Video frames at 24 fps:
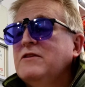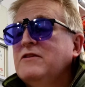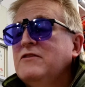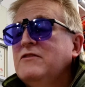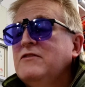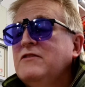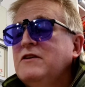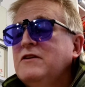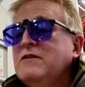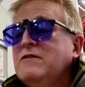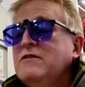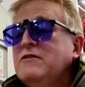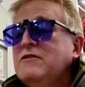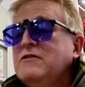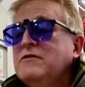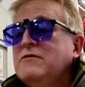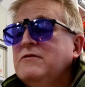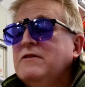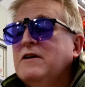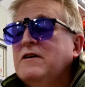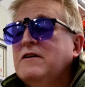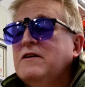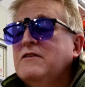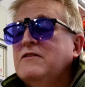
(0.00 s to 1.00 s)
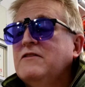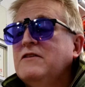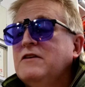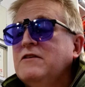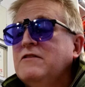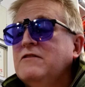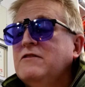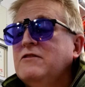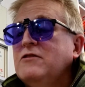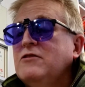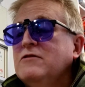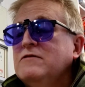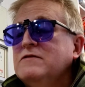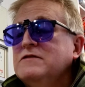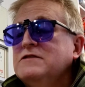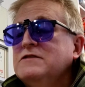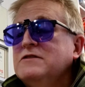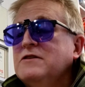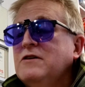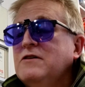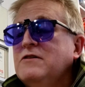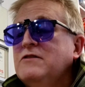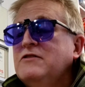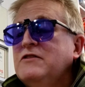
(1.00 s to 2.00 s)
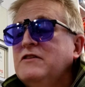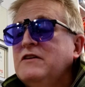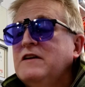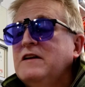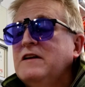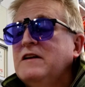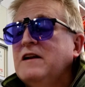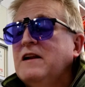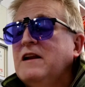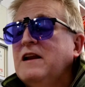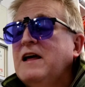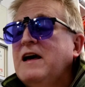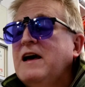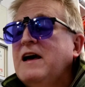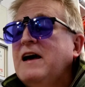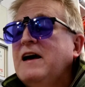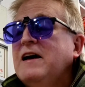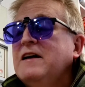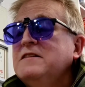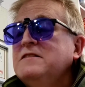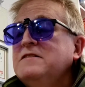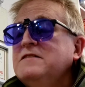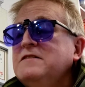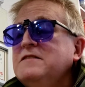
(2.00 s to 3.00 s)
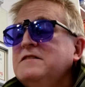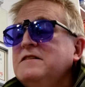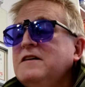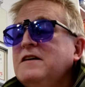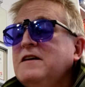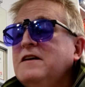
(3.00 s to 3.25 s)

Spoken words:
a series of artists here in Nova Scotia in glass,